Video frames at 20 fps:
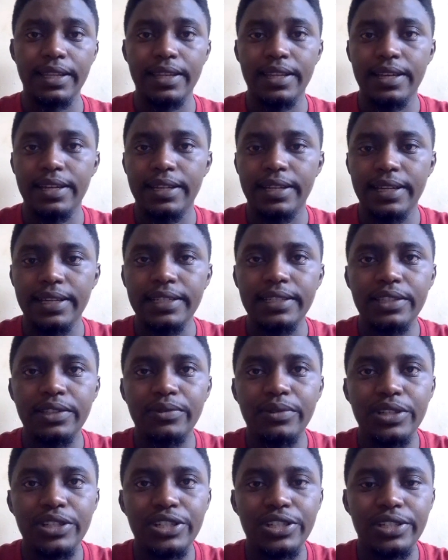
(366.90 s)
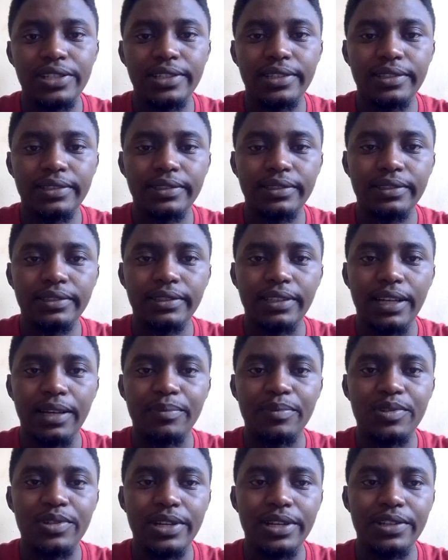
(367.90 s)
The next question,
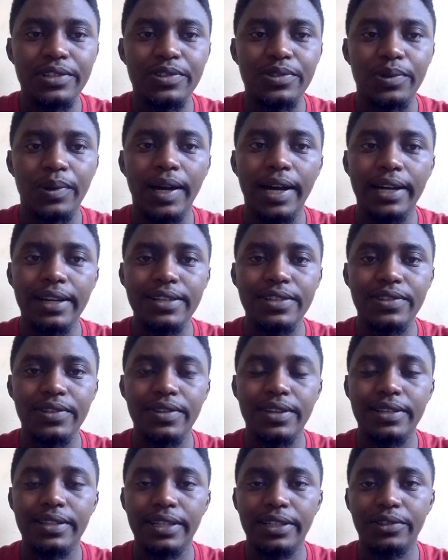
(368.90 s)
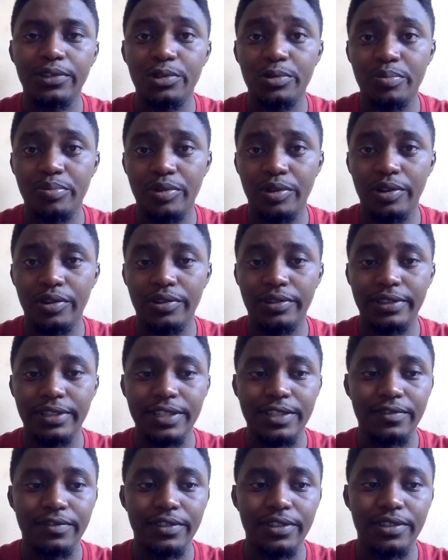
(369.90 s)
I'm trying to hurry so that I don't prolong
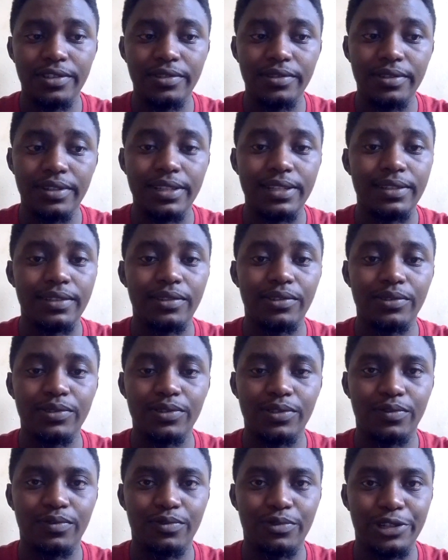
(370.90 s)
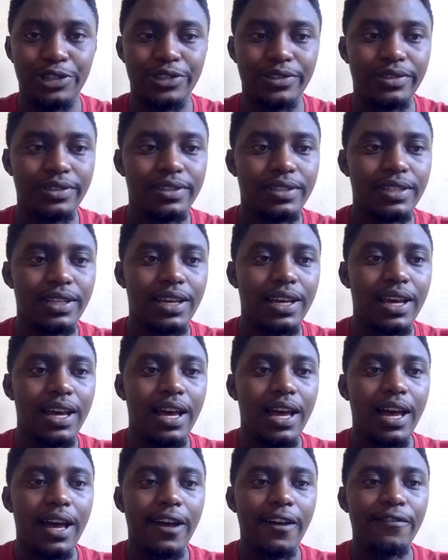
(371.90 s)
this video. There's lots of questions.
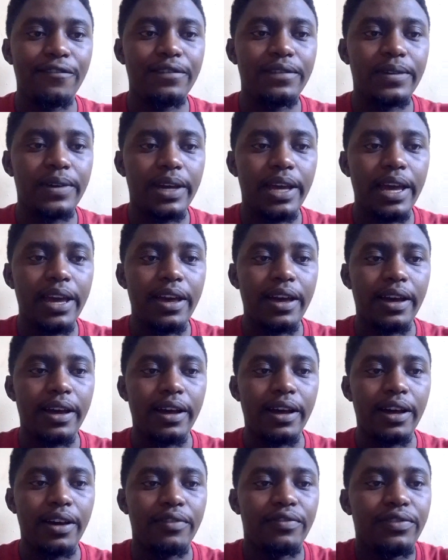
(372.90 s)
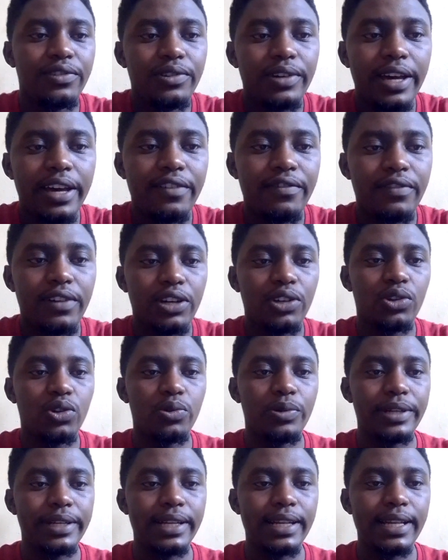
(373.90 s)
Have you ever
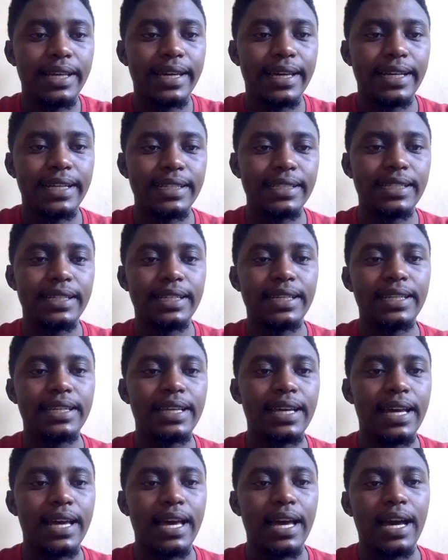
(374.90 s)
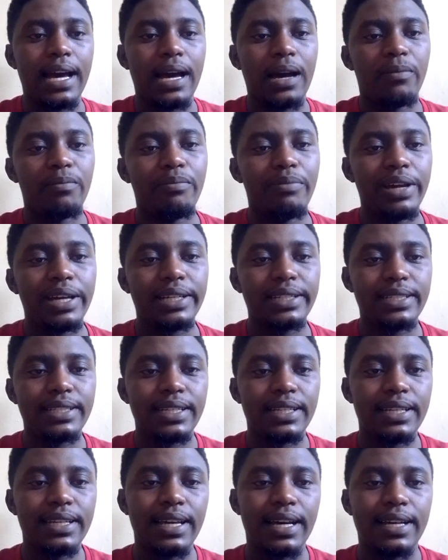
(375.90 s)
knowingly aided,
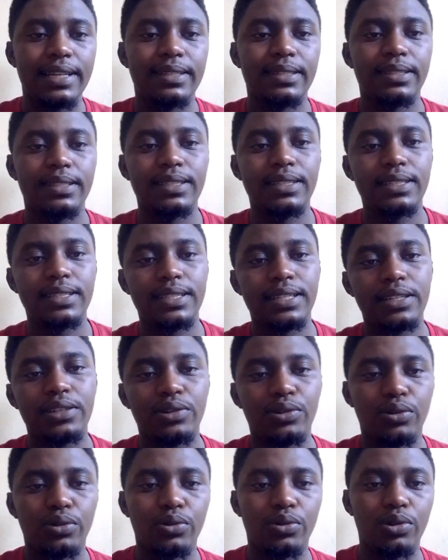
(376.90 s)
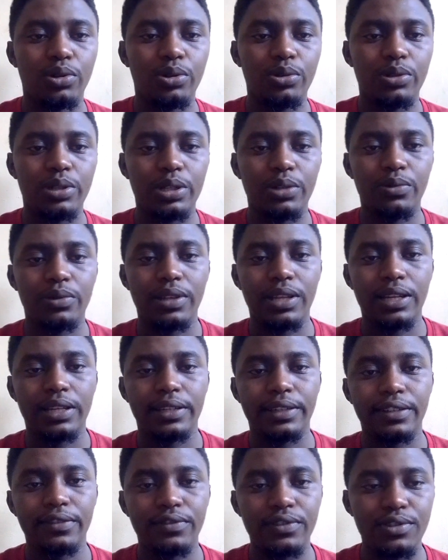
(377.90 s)
abetted, assisted, or colluded with an
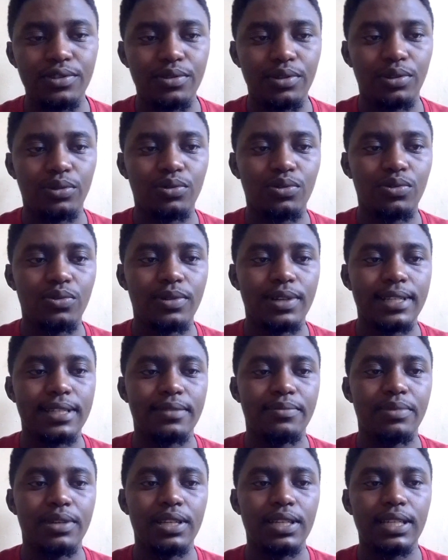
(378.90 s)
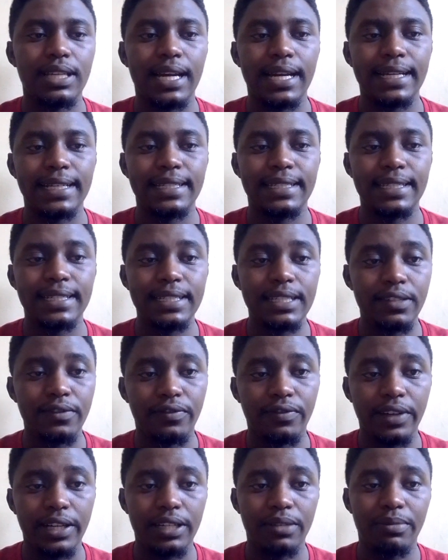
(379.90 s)
individual who has been
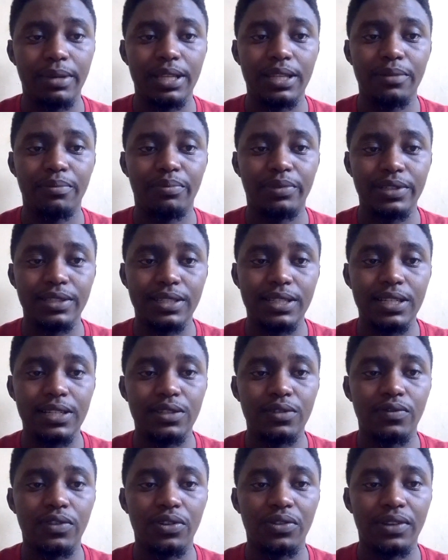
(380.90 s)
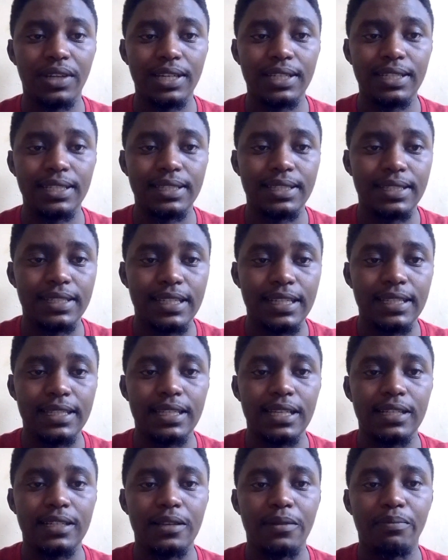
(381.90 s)
identified by the President of the United
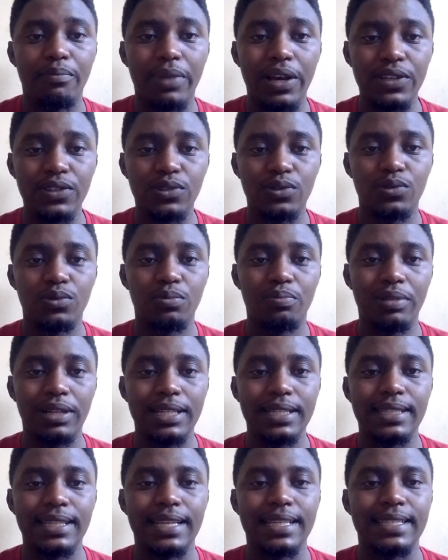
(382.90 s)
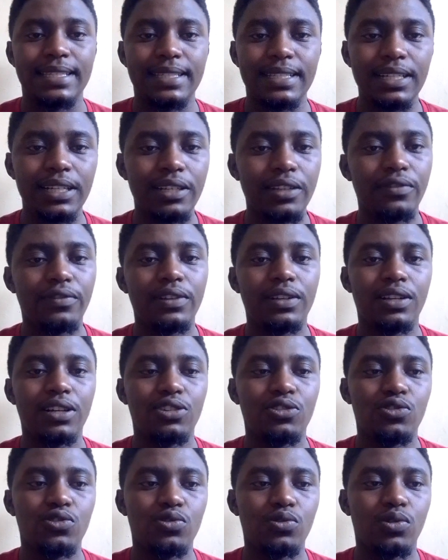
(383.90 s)
States as a person who plays a
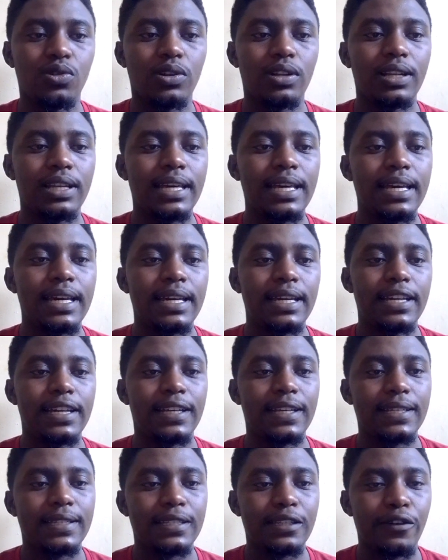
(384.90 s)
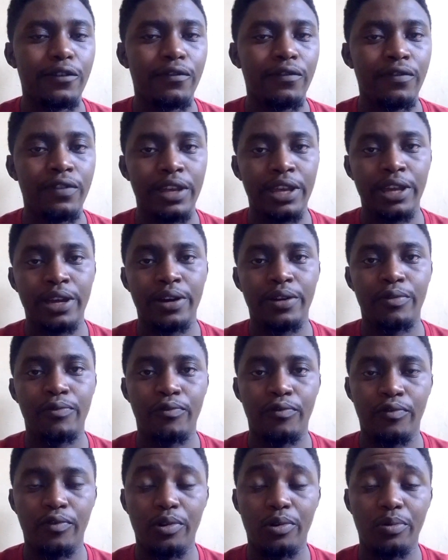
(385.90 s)
significant role in a severe
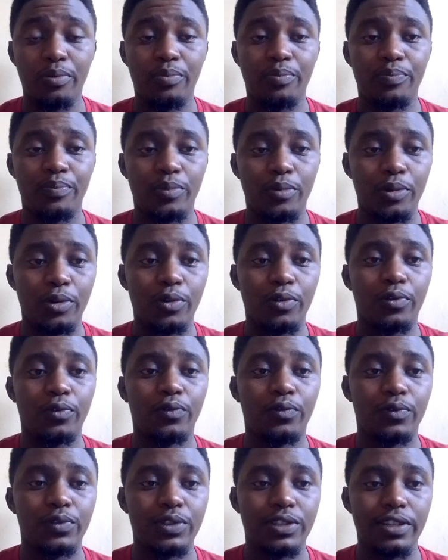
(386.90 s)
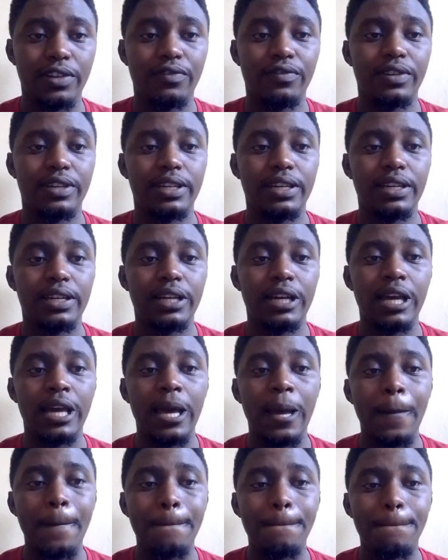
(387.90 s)
form of trafficking
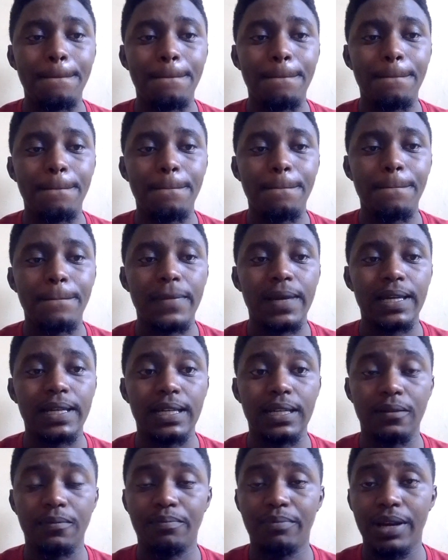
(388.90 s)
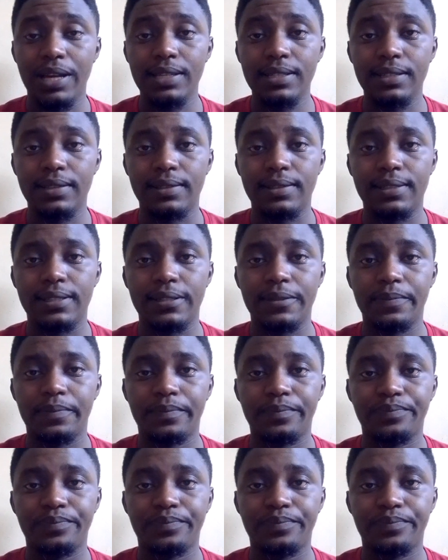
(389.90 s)
in persons?